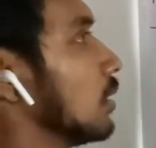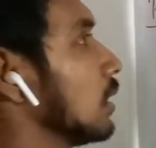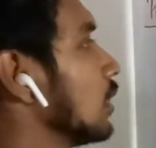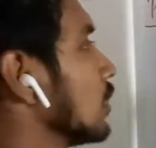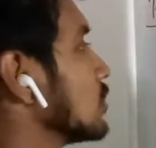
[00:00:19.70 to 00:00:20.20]

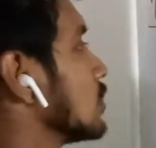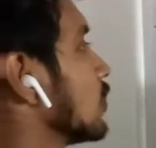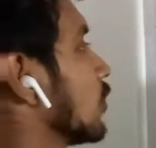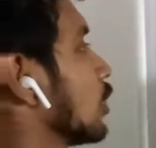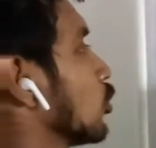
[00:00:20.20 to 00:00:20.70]
D is
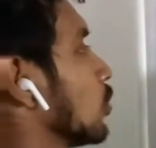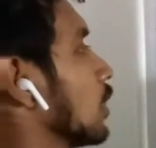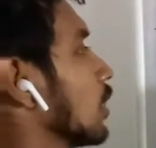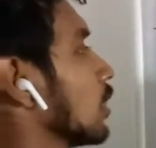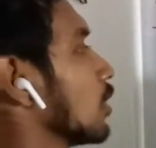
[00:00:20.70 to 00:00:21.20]
defined to
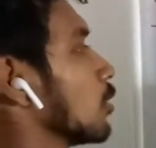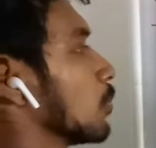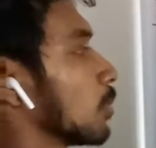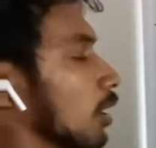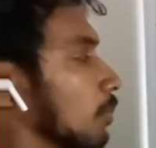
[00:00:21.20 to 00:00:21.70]
be a
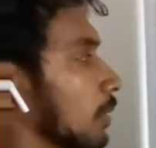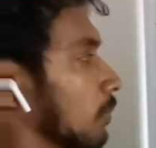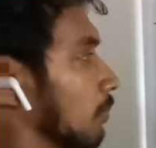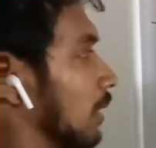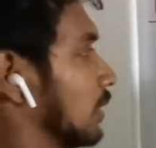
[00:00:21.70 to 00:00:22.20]

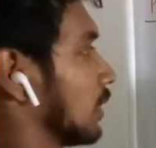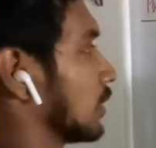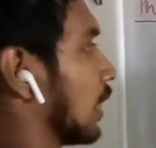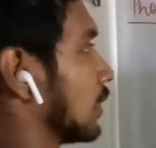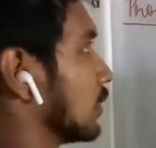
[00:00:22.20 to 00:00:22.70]
proper
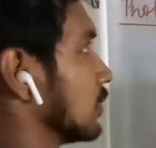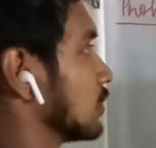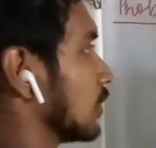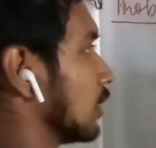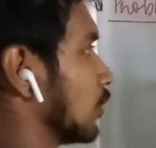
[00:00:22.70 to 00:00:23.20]
metric, that
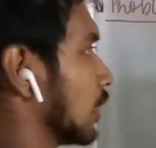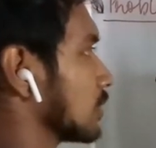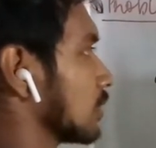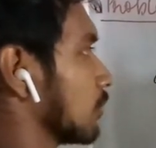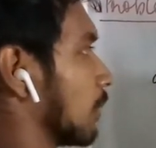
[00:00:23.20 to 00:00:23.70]
is it
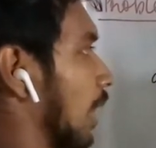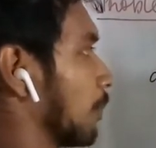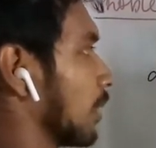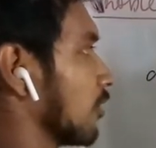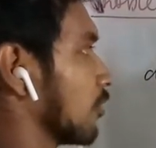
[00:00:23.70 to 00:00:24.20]
was a
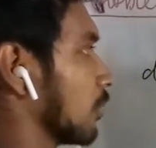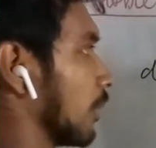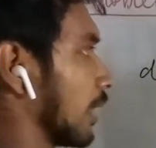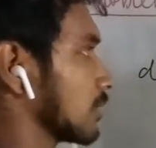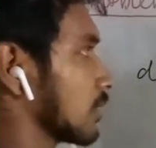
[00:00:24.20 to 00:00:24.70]
mapping
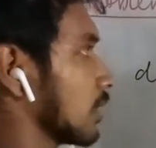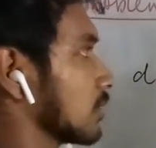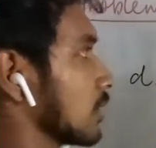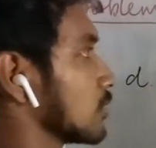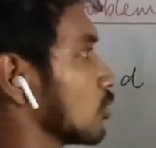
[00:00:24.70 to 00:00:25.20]
from X
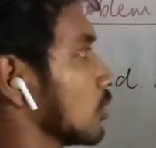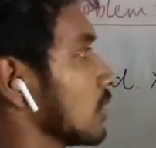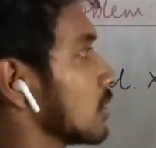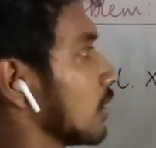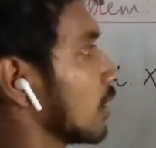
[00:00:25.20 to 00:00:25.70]
cross S to
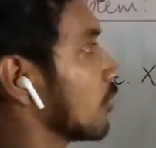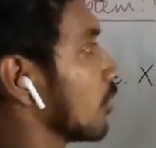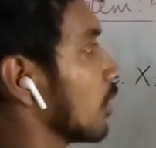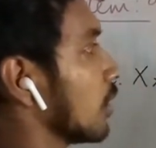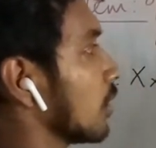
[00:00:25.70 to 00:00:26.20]
the set
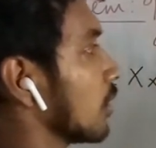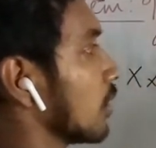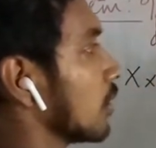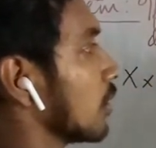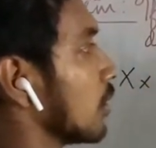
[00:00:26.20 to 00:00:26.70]
of
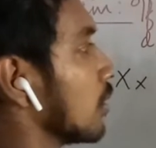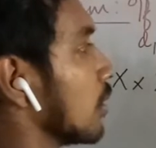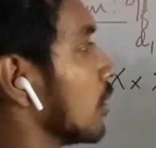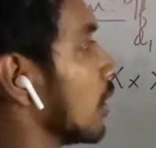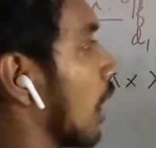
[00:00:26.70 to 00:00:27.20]
all
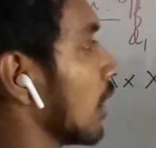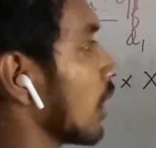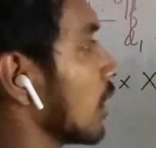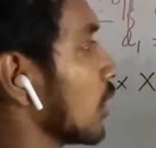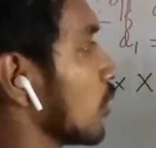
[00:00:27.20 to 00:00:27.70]

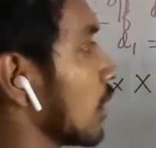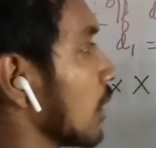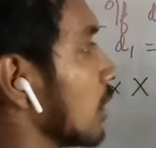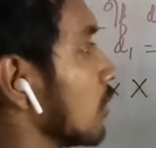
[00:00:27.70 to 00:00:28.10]
non-negative real